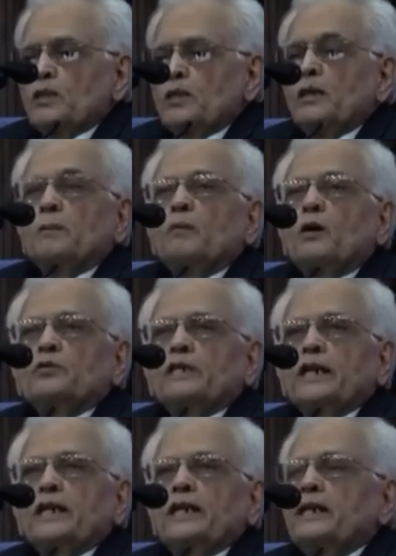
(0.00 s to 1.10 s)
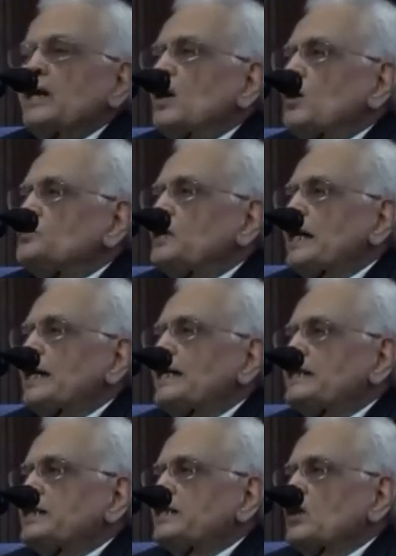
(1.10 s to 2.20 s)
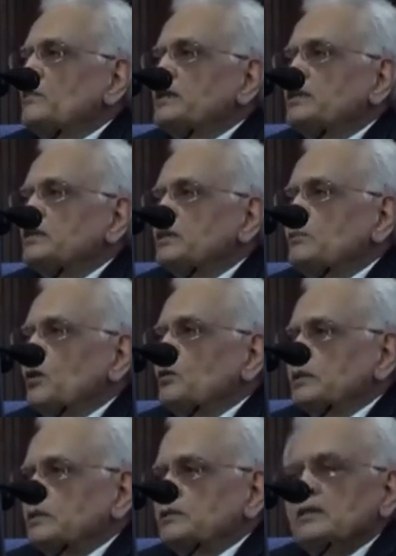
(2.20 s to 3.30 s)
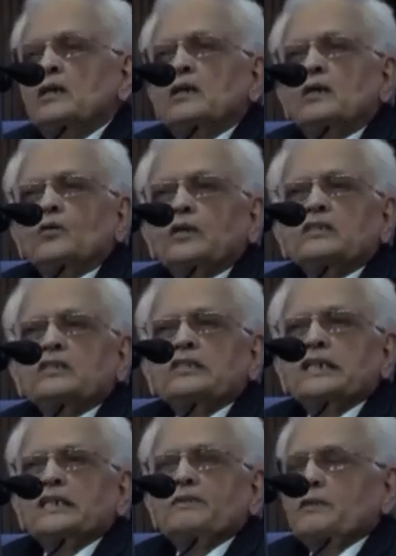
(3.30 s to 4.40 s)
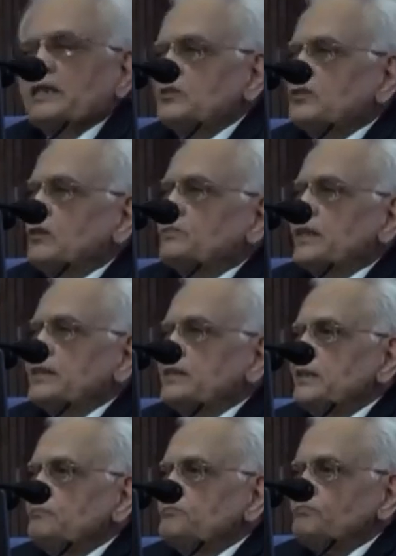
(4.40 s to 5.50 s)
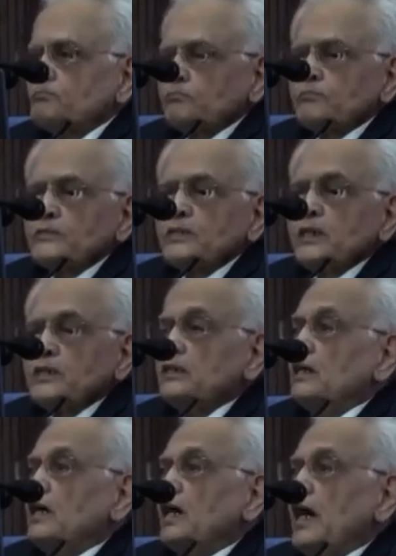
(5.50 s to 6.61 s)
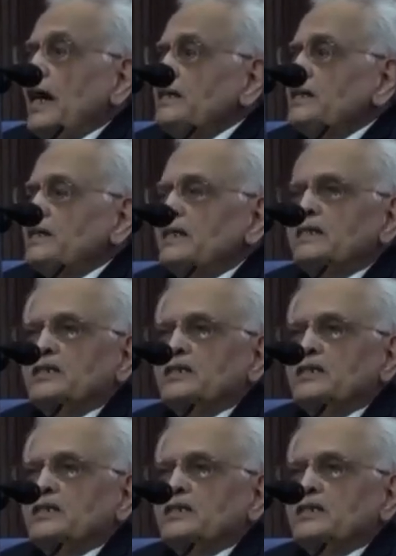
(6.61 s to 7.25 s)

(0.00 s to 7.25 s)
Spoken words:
the boundary of 100 kilometers above Earth. What is the significance of this? At 100